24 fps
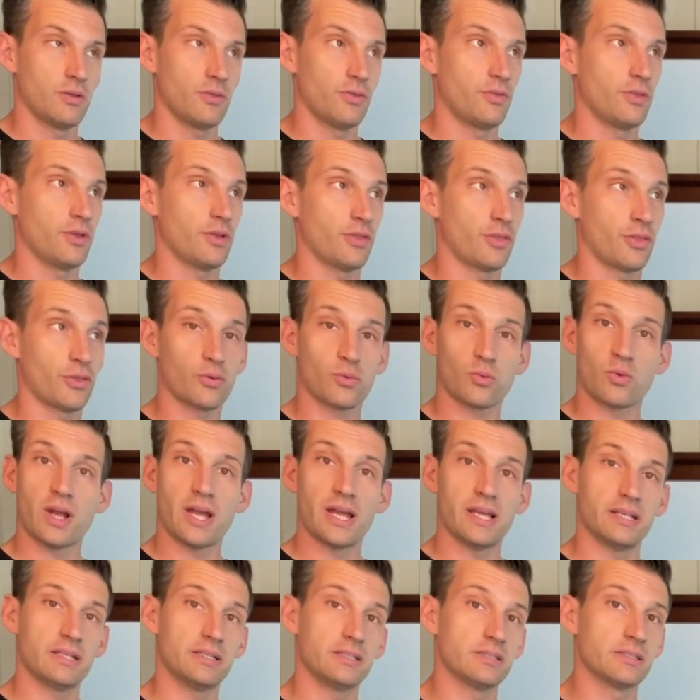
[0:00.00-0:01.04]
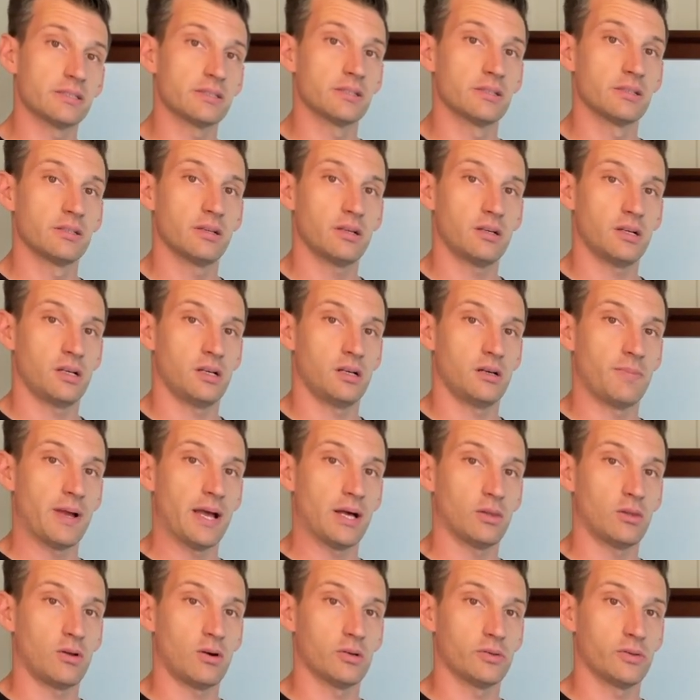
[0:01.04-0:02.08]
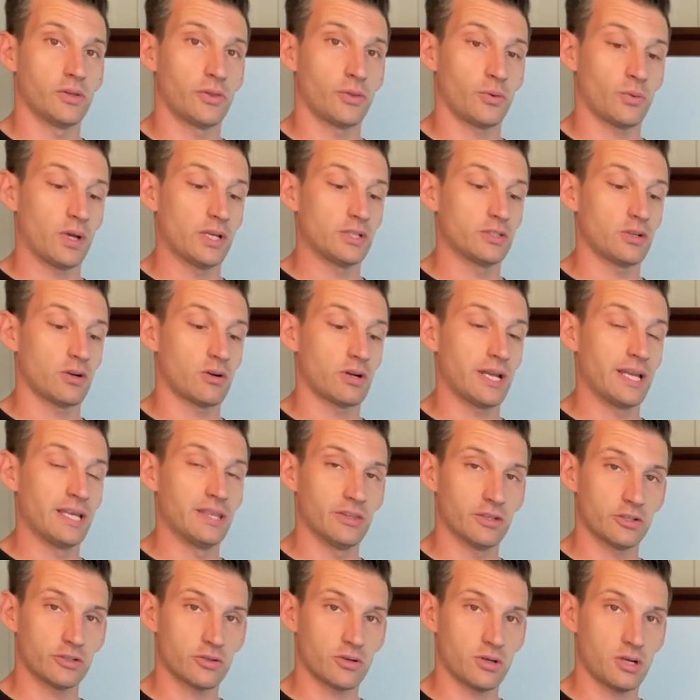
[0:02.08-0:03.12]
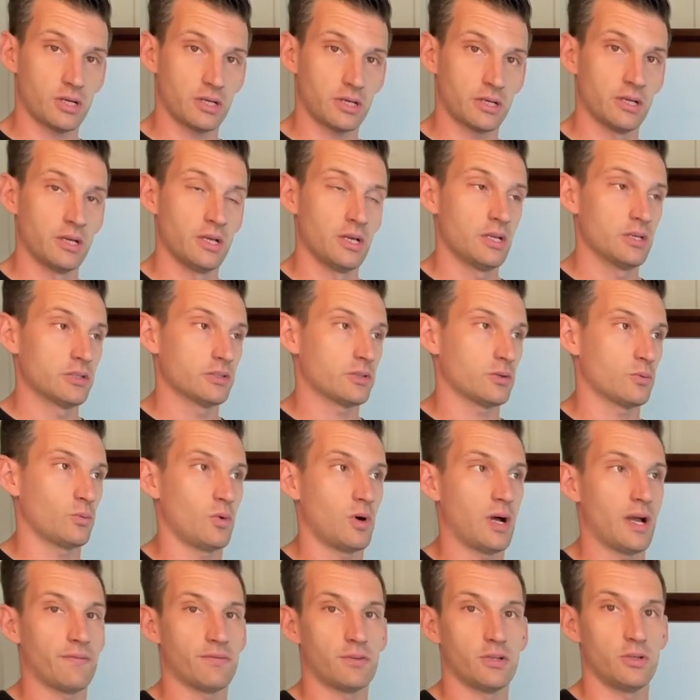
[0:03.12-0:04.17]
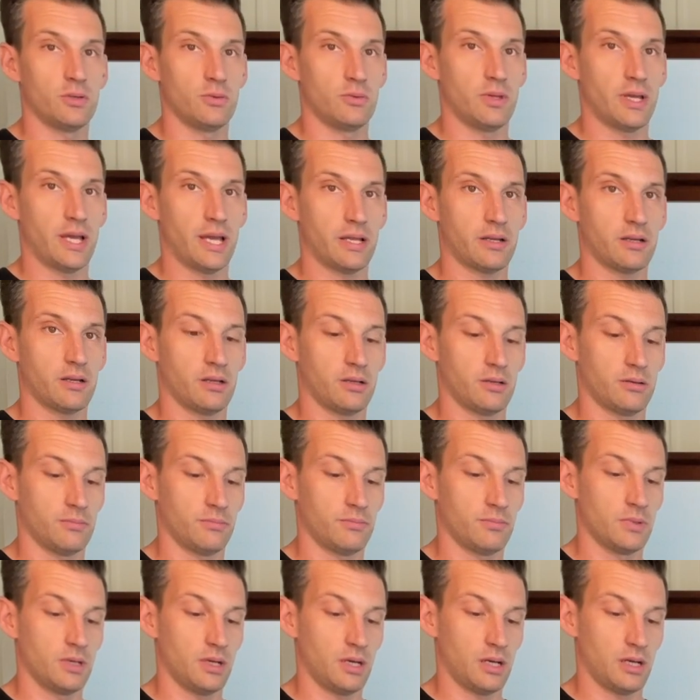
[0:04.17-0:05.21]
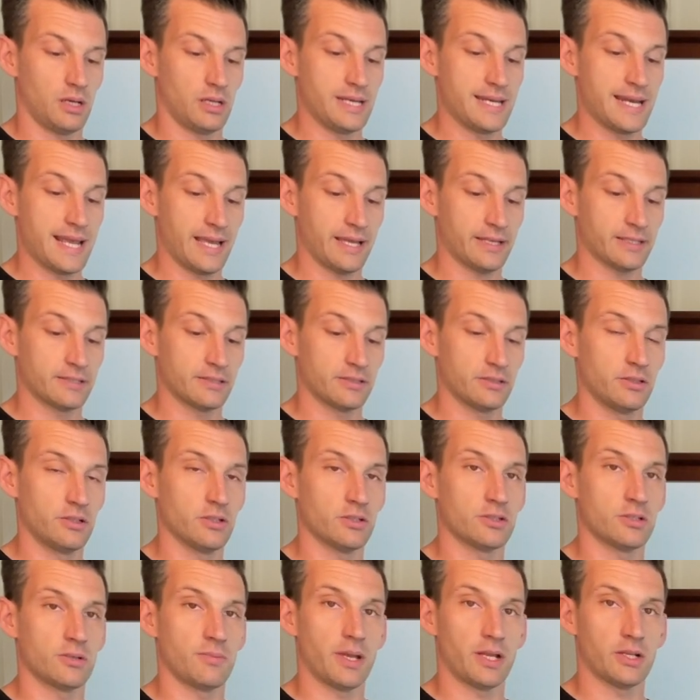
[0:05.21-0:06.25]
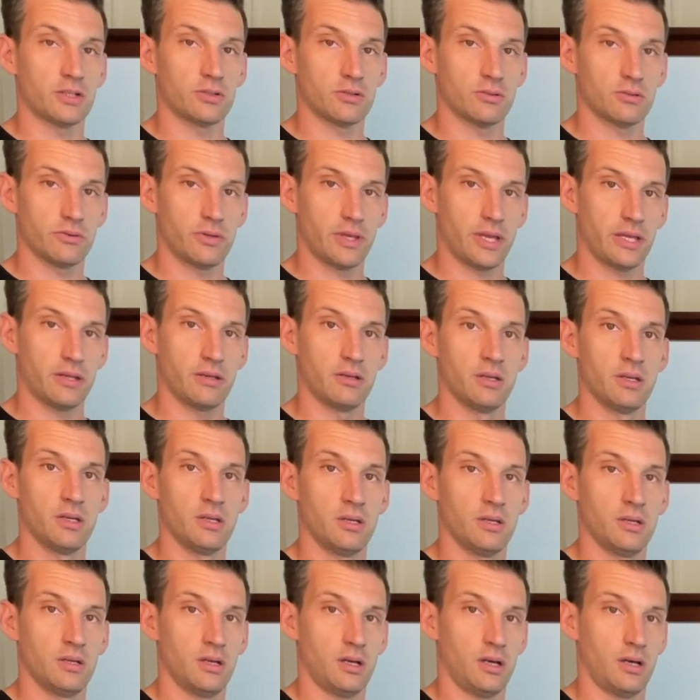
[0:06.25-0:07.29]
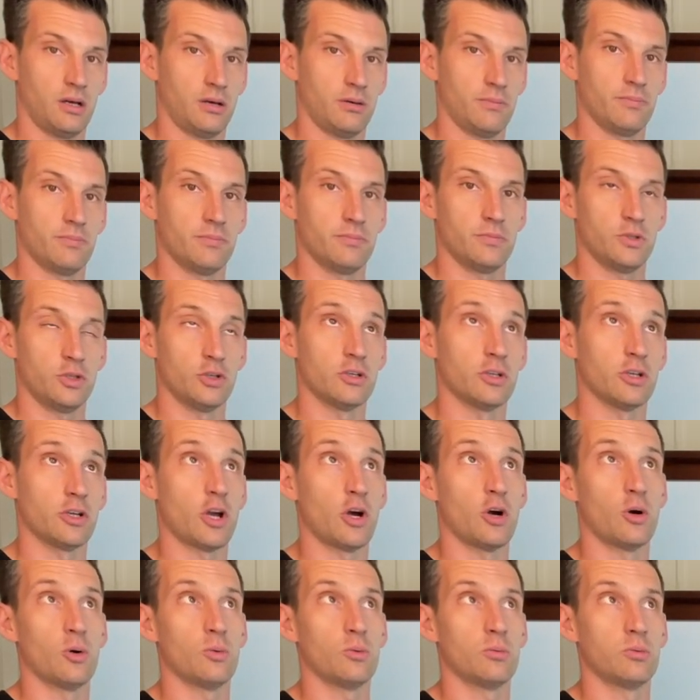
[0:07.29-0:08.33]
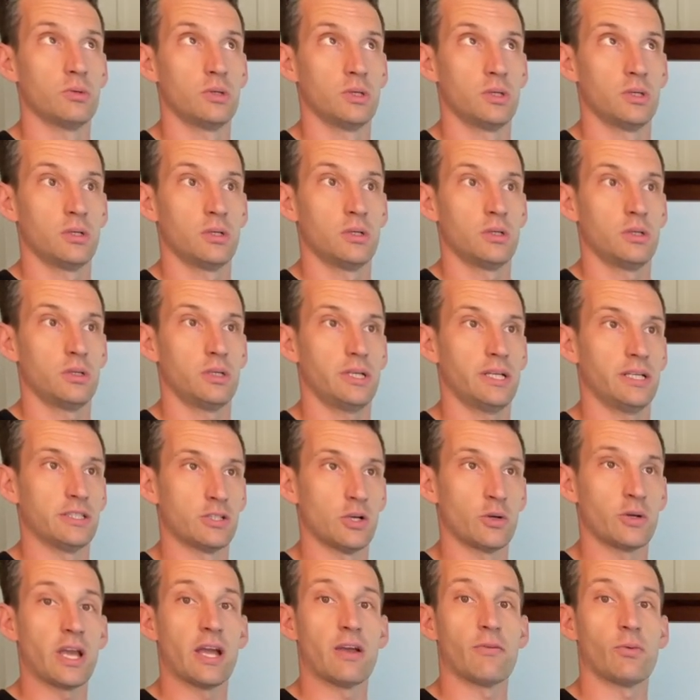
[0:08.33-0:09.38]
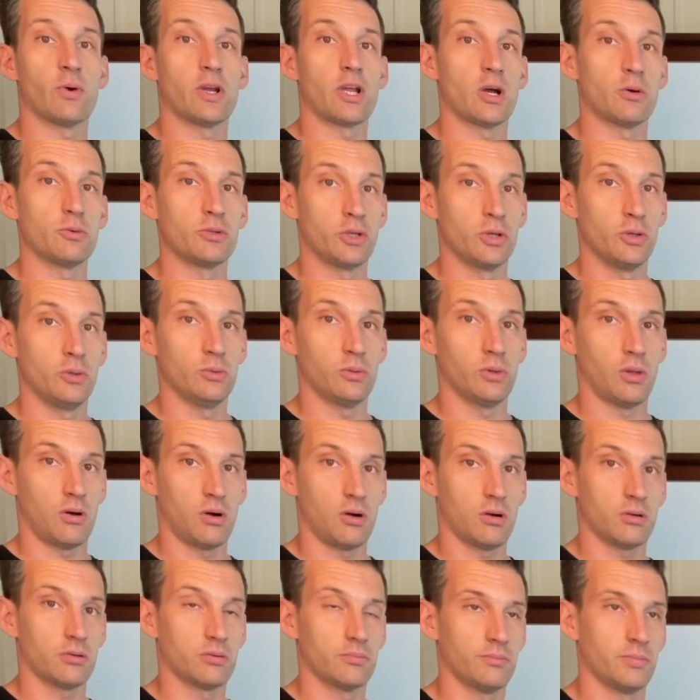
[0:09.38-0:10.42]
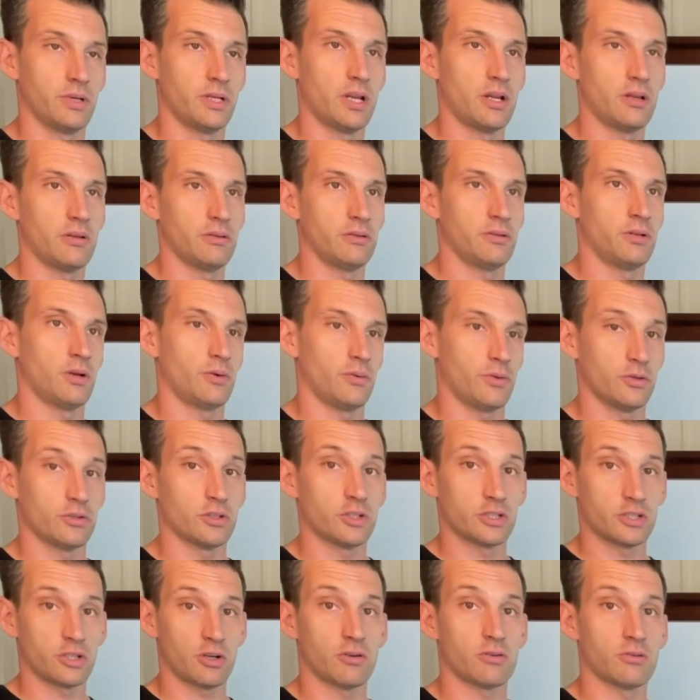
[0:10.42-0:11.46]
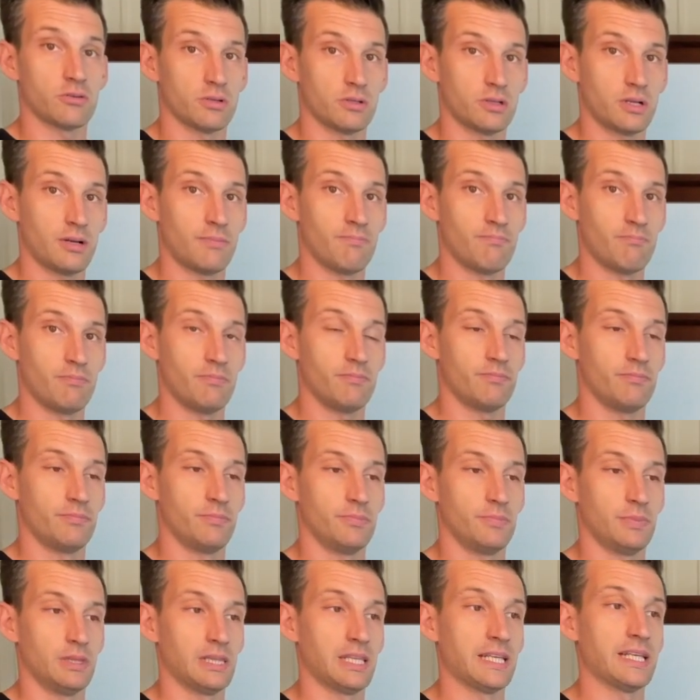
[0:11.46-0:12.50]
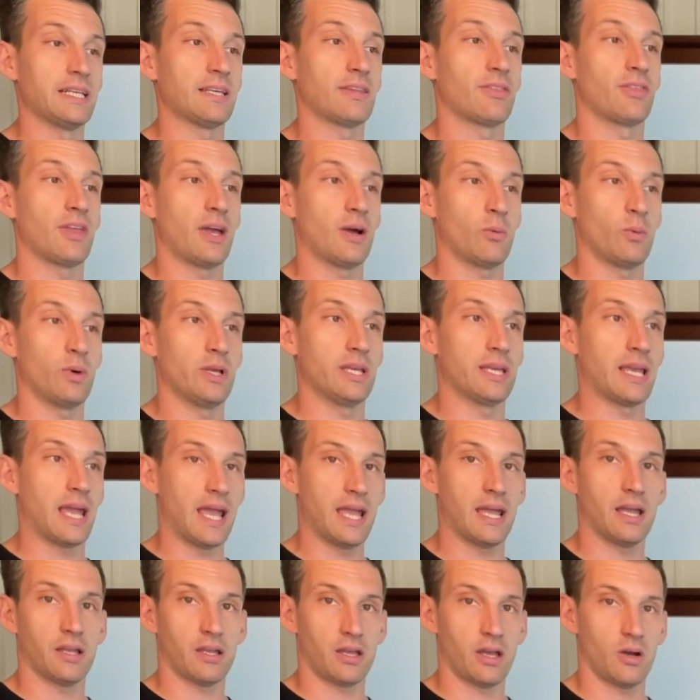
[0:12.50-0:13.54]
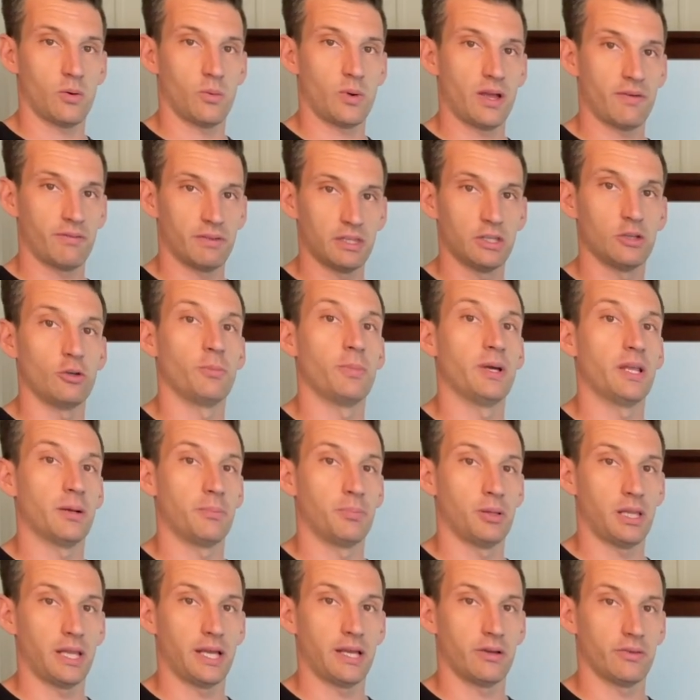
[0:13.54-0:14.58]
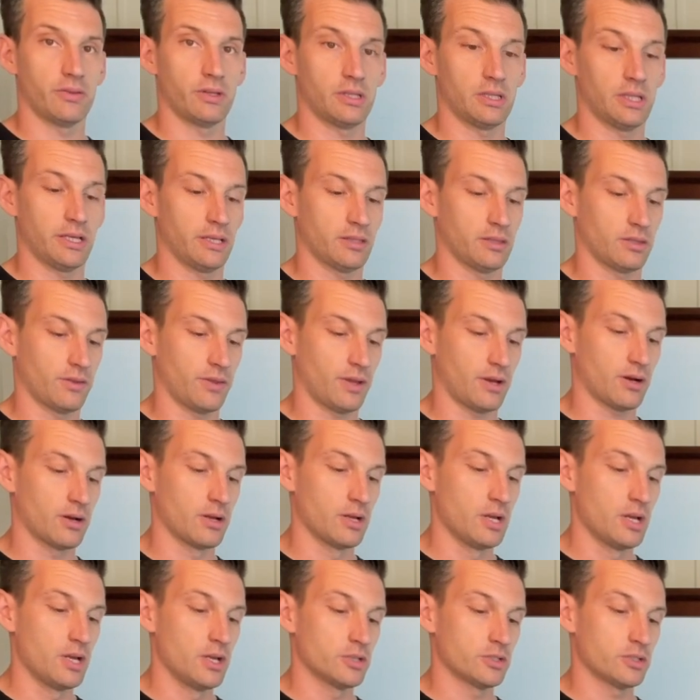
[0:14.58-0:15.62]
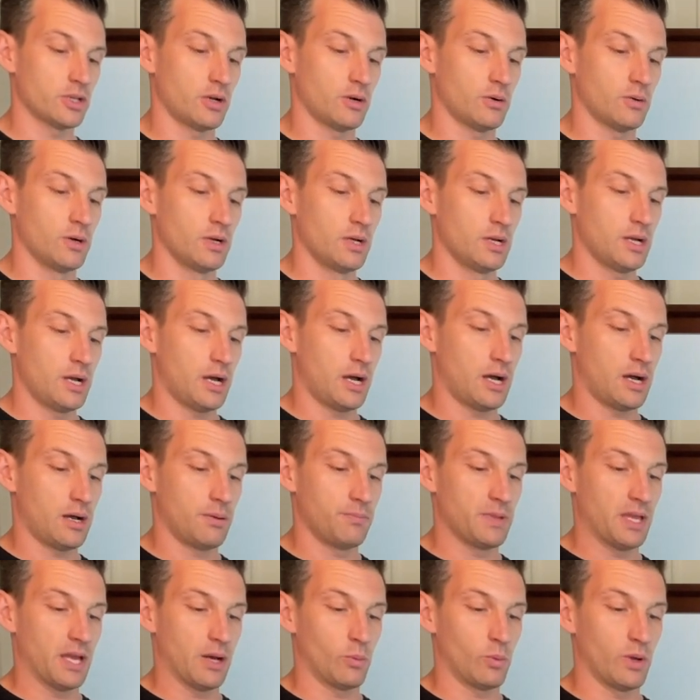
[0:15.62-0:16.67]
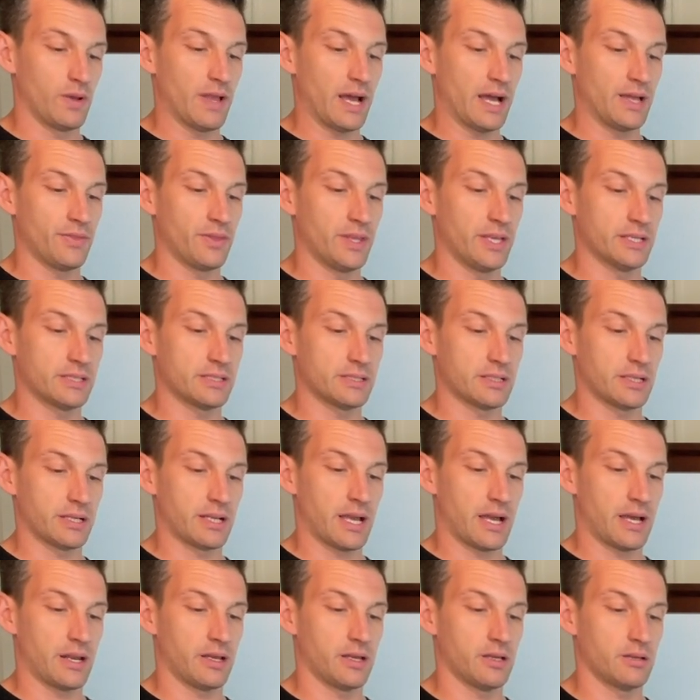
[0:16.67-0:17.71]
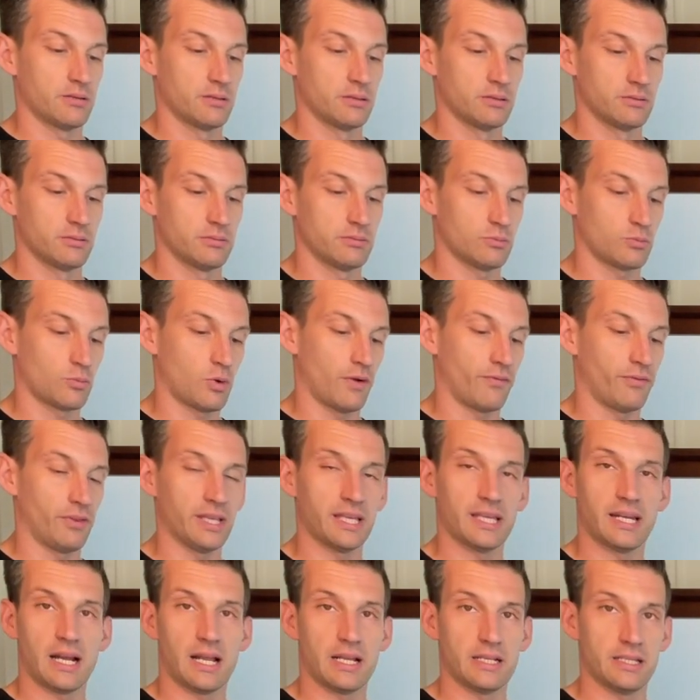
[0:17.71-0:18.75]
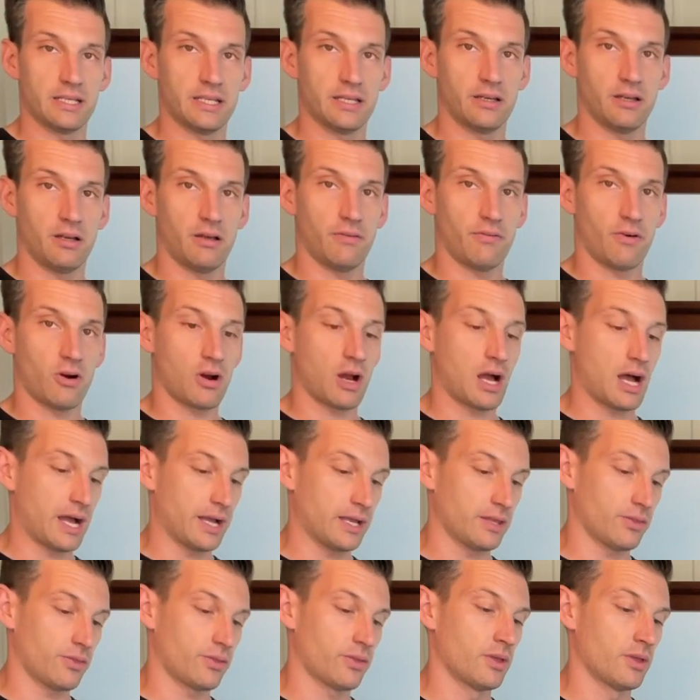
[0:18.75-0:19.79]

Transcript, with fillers: the threads, um, how long the threads are in the truck. So we'll have to do that um, uh, next just to make sure that um, you can go, it's okay if we go too long, but you know, there's a certain um, length that we can't go. We have a little bit of play on the length of there. So um, yeah, we got this to kind of roughly get an idea of our height